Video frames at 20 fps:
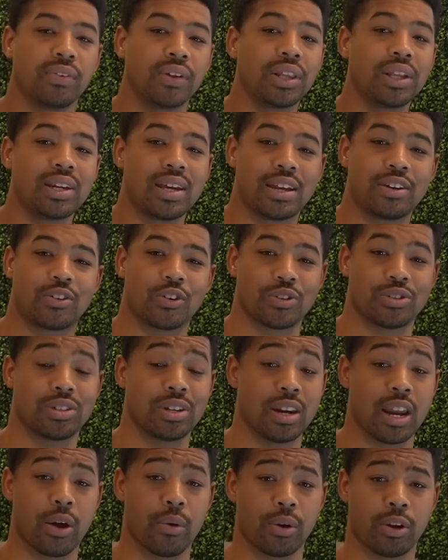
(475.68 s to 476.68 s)
the villain enters
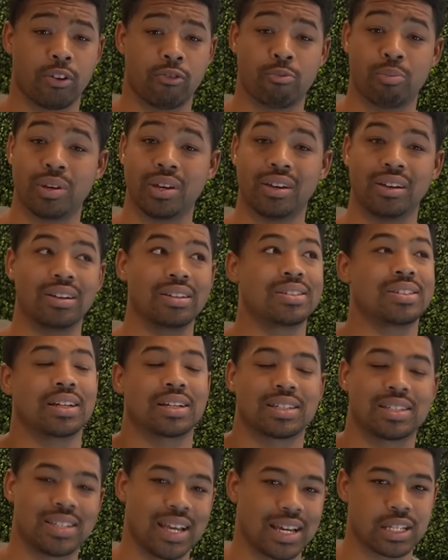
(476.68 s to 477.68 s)
the narrative being
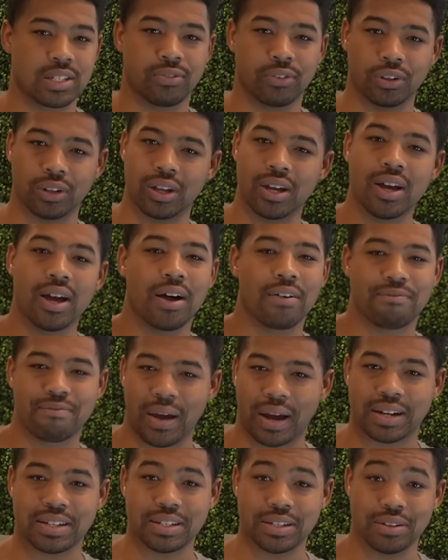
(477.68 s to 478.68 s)
successful,
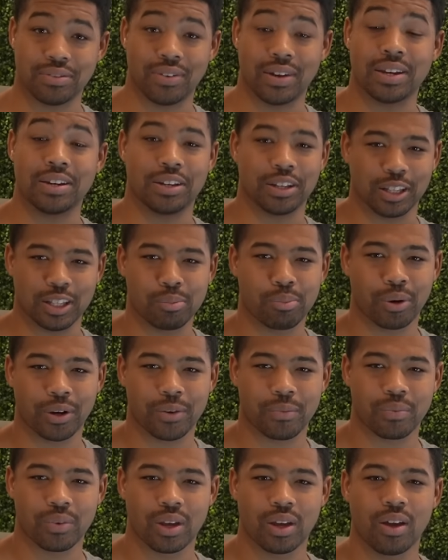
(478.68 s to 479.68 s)
effective, and
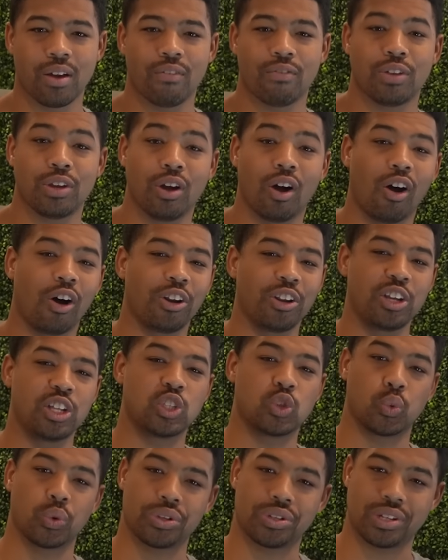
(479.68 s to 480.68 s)
deliberate, the
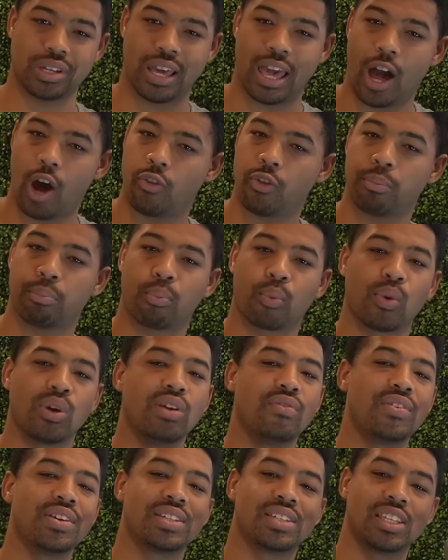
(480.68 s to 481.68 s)
audience will see how the
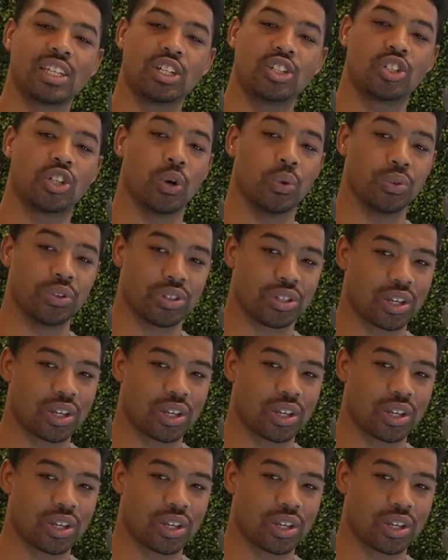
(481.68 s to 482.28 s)
previously shown